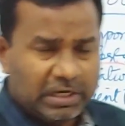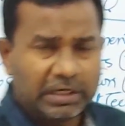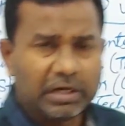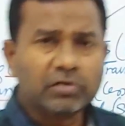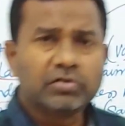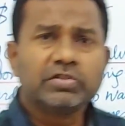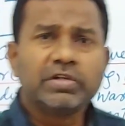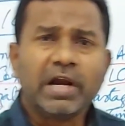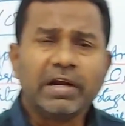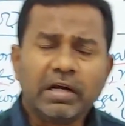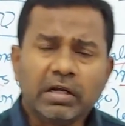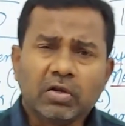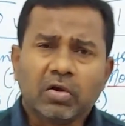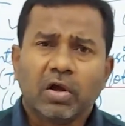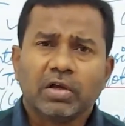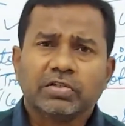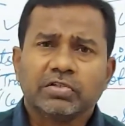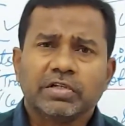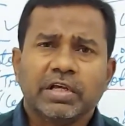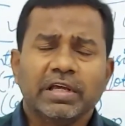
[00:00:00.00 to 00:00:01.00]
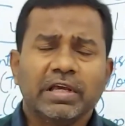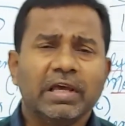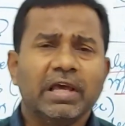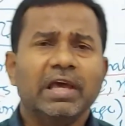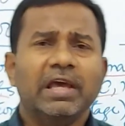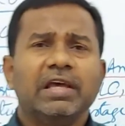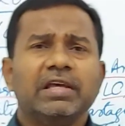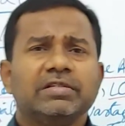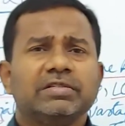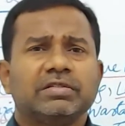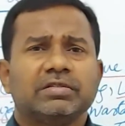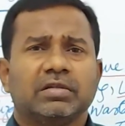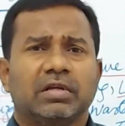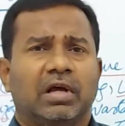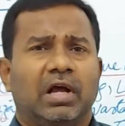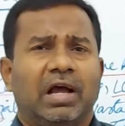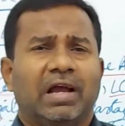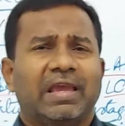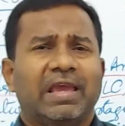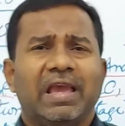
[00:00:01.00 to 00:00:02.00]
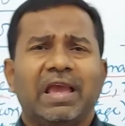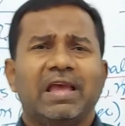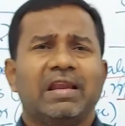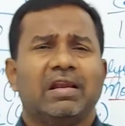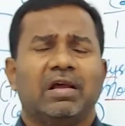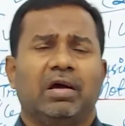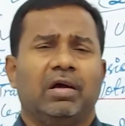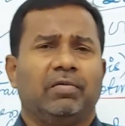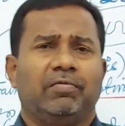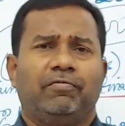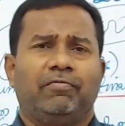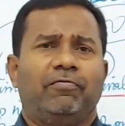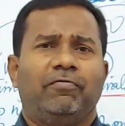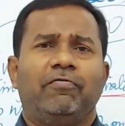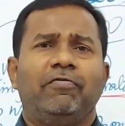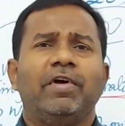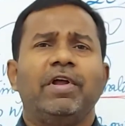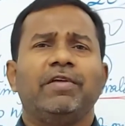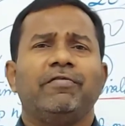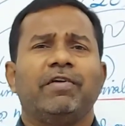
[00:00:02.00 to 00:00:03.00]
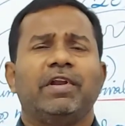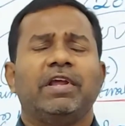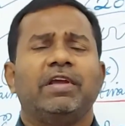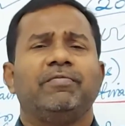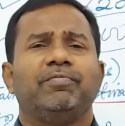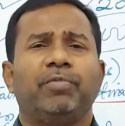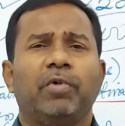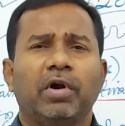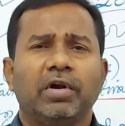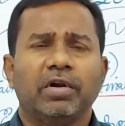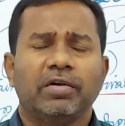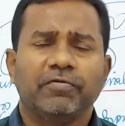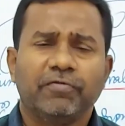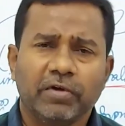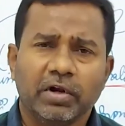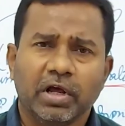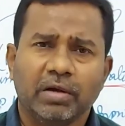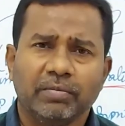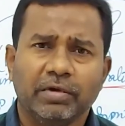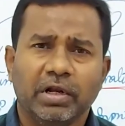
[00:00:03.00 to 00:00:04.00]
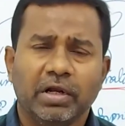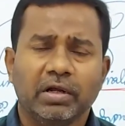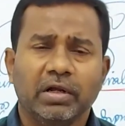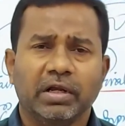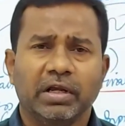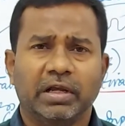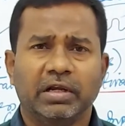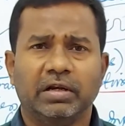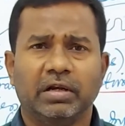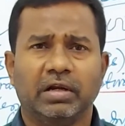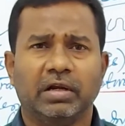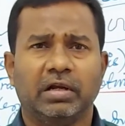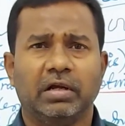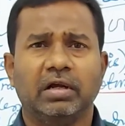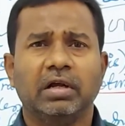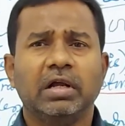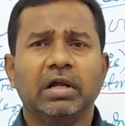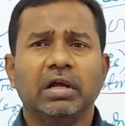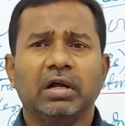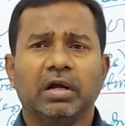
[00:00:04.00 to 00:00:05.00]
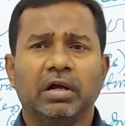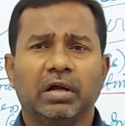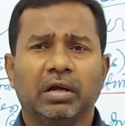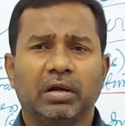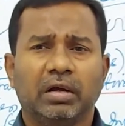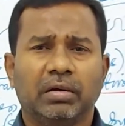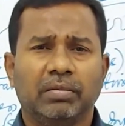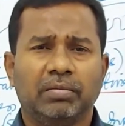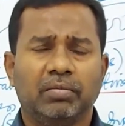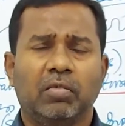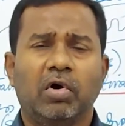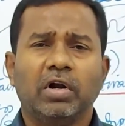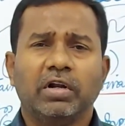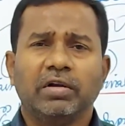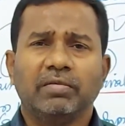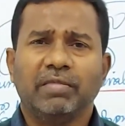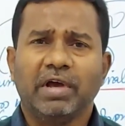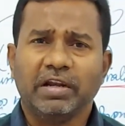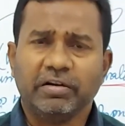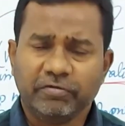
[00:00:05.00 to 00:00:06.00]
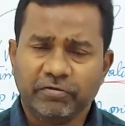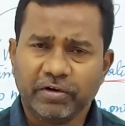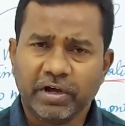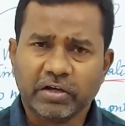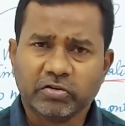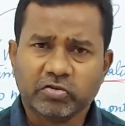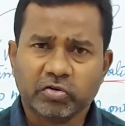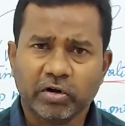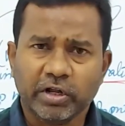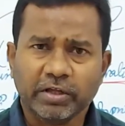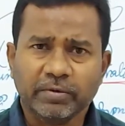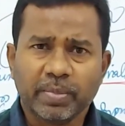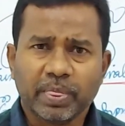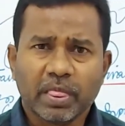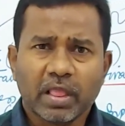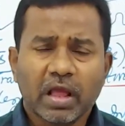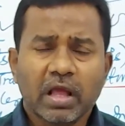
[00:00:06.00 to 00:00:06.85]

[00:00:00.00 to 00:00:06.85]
Now, standard costing is, again, a very, very important phenomena in modern manufacturing.